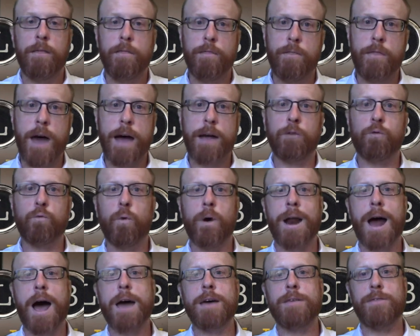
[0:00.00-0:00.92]
that's
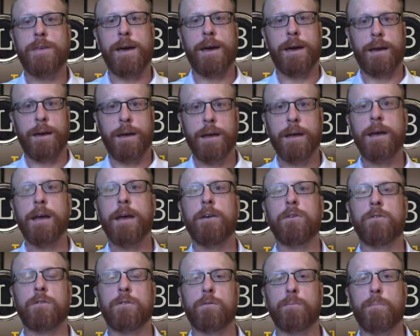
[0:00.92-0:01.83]
when I think
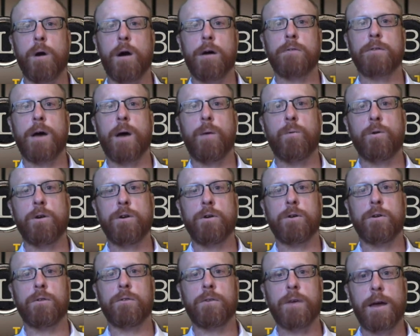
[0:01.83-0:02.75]
is the smart time when you
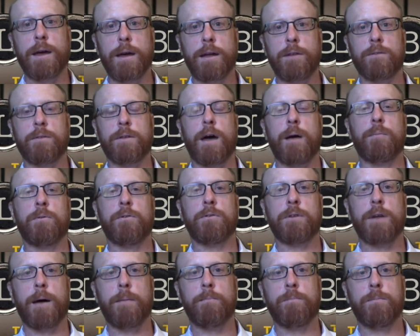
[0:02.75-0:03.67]
could say it's time to
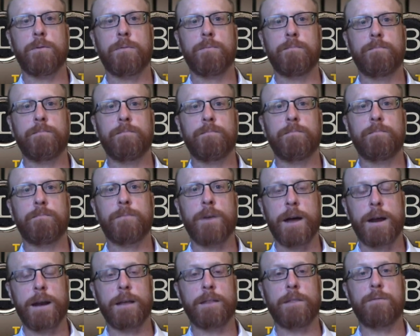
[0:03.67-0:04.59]
stop
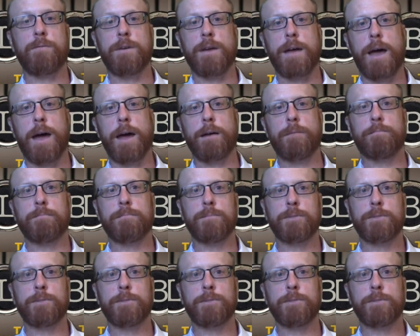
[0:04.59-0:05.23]
fighting the VA.